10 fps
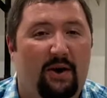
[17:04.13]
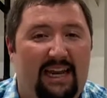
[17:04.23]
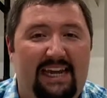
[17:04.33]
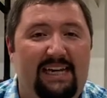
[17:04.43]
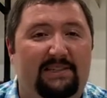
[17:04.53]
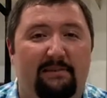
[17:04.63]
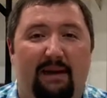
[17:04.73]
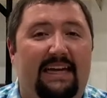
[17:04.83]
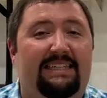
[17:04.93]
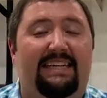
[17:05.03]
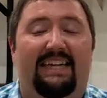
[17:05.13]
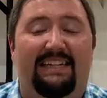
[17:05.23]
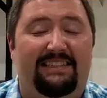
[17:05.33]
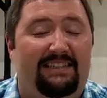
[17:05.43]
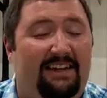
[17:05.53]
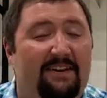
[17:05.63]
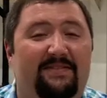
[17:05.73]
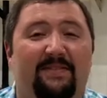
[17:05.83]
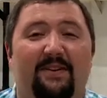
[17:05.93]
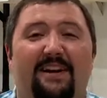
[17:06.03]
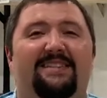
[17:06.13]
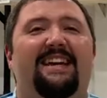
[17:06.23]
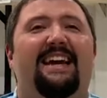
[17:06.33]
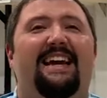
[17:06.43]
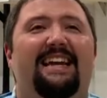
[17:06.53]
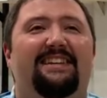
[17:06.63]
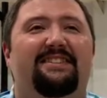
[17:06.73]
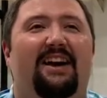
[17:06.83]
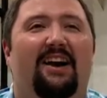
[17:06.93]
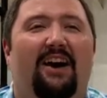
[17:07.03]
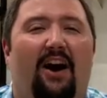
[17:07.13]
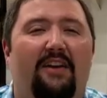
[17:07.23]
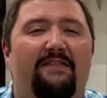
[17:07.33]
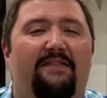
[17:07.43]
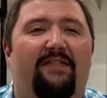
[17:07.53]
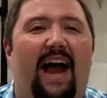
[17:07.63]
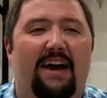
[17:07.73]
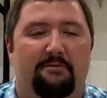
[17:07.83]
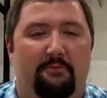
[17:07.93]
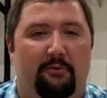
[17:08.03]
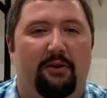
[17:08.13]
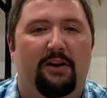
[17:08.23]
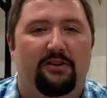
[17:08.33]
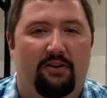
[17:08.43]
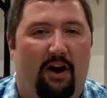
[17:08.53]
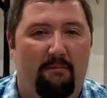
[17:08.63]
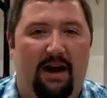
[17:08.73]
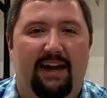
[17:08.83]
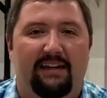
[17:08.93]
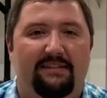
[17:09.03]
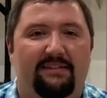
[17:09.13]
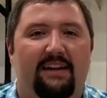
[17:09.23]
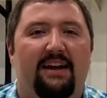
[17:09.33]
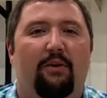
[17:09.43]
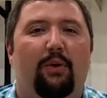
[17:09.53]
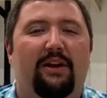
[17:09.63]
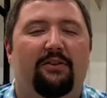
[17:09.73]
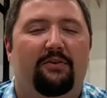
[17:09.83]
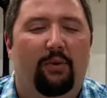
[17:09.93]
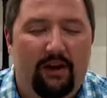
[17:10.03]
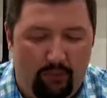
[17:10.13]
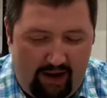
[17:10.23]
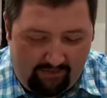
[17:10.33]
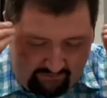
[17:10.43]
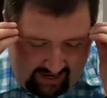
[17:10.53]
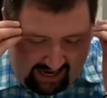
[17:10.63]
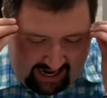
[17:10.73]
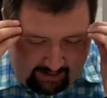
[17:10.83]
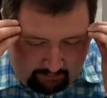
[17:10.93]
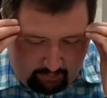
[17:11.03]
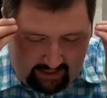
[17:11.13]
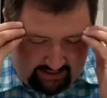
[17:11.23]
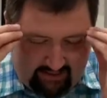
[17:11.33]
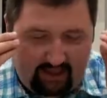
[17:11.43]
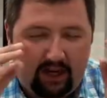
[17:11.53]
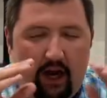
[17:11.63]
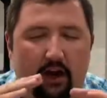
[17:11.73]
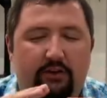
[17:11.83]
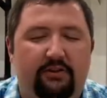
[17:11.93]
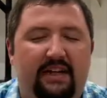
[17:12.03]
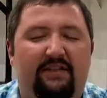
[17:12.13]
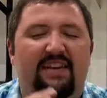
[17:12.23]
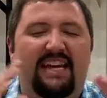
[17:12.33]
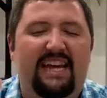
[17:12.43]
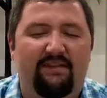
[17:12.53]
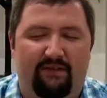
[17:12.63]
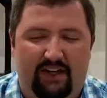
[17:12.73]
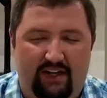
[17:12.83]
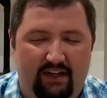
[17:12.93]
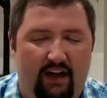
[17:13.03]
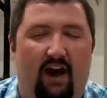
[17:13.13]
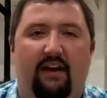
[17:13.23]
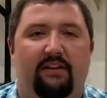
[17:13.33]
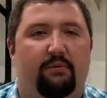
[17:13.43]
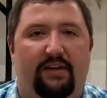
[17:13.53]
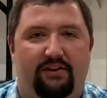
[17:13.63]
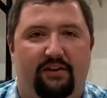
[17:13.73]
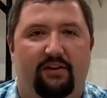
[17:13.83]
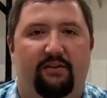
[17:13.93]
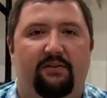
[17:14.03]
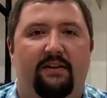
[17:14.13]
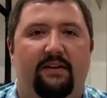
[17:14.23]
and He is amazing. And His love for us is unfathomable to our minds. We, are, we, we have finite brains that cannot understand the infinite God that we serve.